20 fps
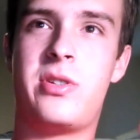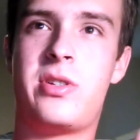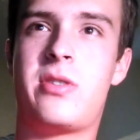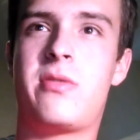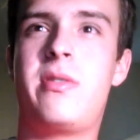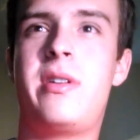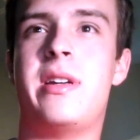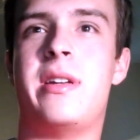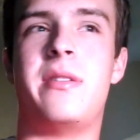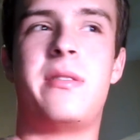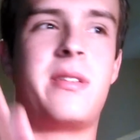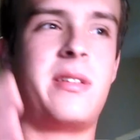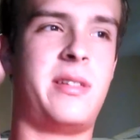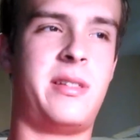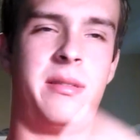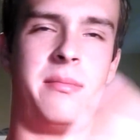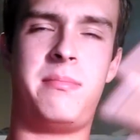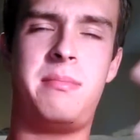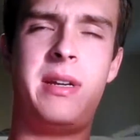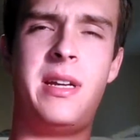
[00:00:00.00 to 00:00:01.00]
screen,
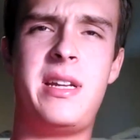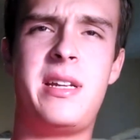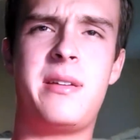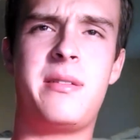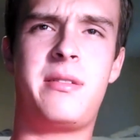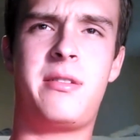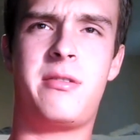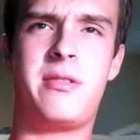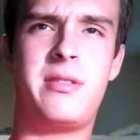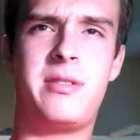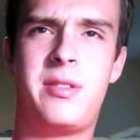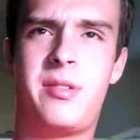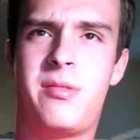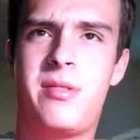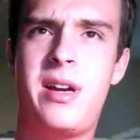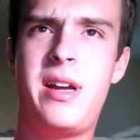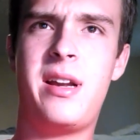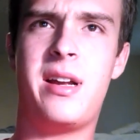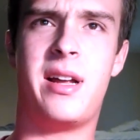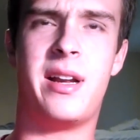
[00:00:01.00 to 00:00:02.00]
media is
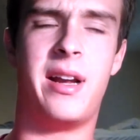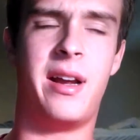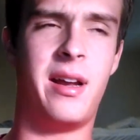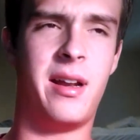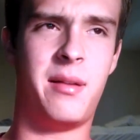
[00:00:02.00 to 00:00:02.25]
great on it.